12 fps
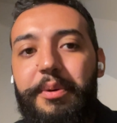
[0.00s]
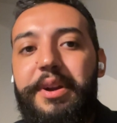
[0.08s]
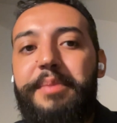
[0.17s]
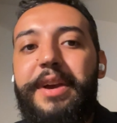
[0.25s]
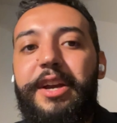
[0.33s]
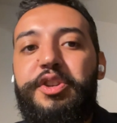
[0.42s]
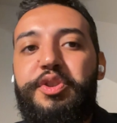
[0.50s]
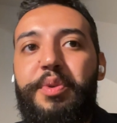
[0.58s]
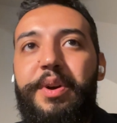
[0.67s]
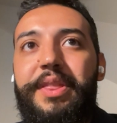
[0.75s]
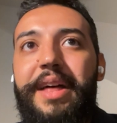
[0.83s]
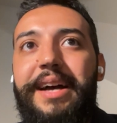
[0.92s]
We want to make
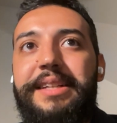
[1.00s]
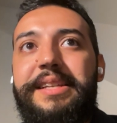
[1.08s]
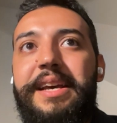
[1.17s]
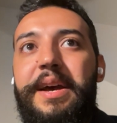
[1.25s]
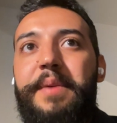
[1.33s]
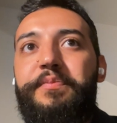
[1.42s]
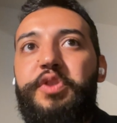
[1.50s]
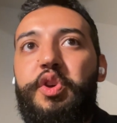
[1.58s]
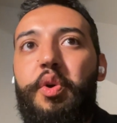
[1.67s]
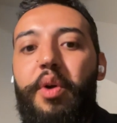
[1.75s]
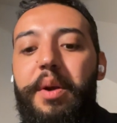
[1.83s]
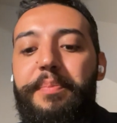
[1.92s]
sure that
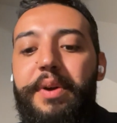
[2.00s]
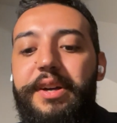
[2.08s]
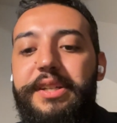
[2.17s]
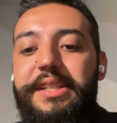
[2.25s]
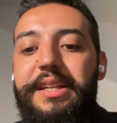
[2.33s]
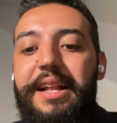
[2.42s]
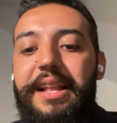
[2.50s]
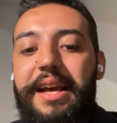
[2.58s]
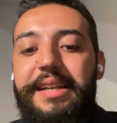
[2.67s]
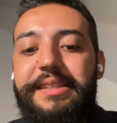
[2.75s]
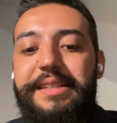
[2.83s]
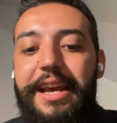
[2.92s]
your
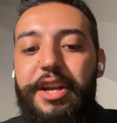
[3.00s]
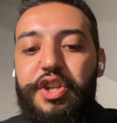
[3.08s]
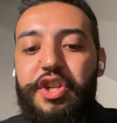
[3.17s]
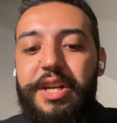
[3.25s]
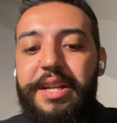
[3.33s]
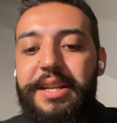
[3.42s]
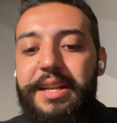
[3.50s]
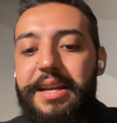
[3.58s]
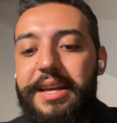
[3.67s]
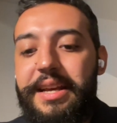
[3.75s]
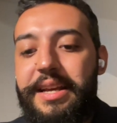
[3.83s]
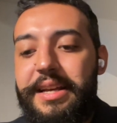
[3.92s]
personalization
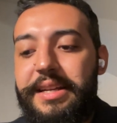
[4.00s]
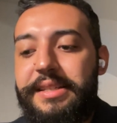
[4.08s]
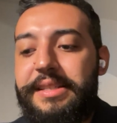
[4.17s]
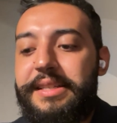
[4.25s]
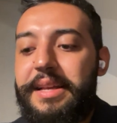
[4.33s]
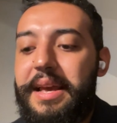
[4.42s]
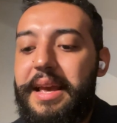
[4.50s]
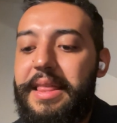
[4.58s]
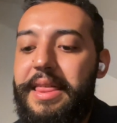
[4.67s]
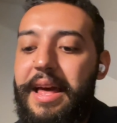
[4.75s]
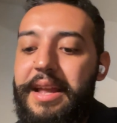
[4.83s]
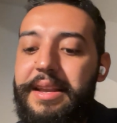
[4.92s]
is
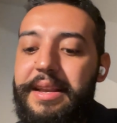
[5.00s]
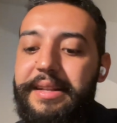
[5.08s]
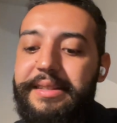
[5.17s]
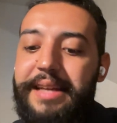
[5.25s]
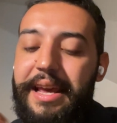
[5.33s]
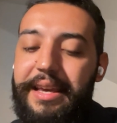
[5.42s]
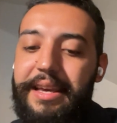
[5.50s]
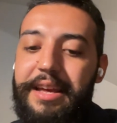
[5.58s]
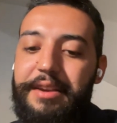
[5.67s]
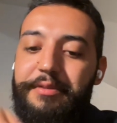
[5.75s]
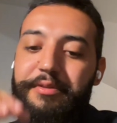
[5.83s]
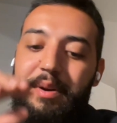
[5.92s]
then
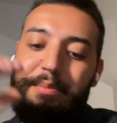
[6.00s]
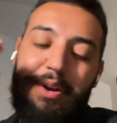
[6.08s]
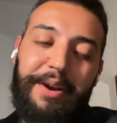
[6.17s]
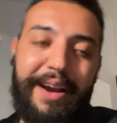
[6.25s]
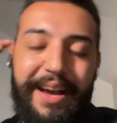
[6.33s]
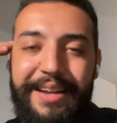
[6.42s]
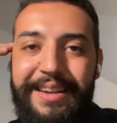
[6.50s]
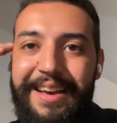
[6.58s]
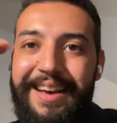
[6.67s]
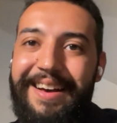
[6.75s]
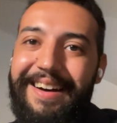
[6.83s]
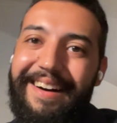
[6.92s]
taken from your head
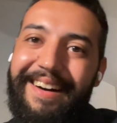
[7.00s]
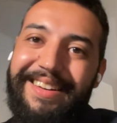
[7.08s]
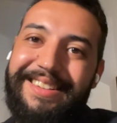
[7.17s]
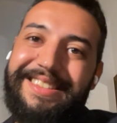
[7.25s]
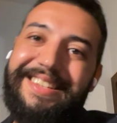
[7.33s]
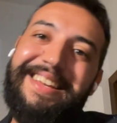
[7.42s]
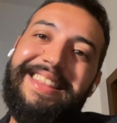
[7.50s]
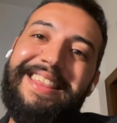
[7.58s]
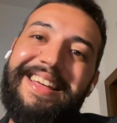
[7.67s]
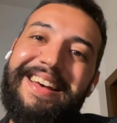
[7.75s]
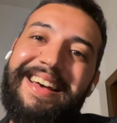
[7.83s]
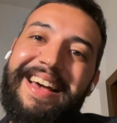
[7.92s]
onto
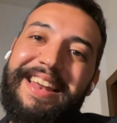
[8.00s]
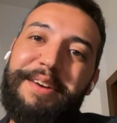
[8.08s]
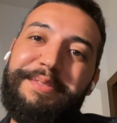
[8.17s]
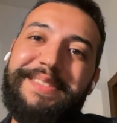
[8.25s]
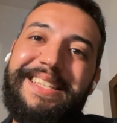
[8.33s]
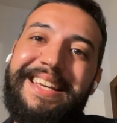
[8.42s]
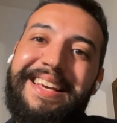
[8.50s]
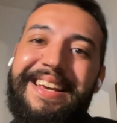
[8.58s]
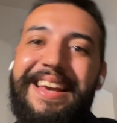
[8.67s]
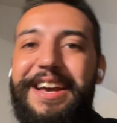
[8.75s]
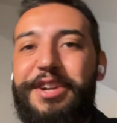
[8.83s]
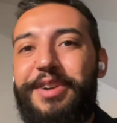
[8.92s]
the
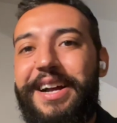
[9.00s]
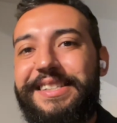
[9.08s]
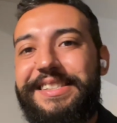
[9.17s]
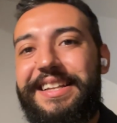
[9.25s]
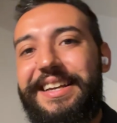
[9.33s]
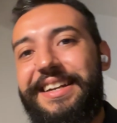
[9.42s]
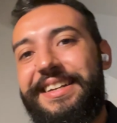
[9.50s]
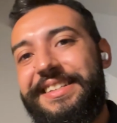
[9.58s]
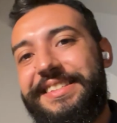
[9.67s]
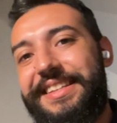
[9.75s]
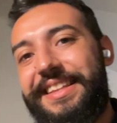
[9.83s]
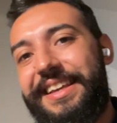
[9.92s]
NFT, translated
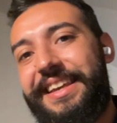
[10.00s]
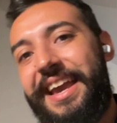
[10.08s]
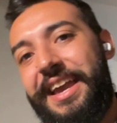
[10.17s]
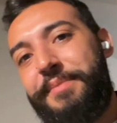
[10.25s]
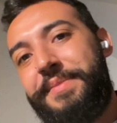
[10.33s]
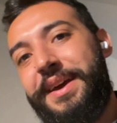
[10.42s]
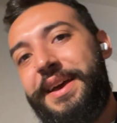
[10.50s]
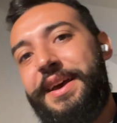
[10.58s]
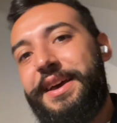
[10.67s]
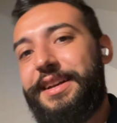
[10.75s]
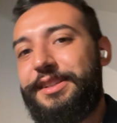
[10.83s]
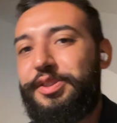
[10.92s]
into the game,
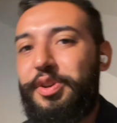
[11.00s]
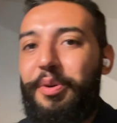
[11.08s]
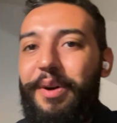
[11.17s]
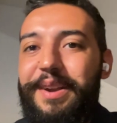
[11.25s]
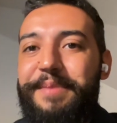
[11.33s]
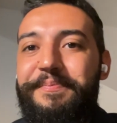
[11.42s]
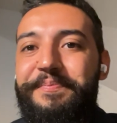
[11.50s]
and so on.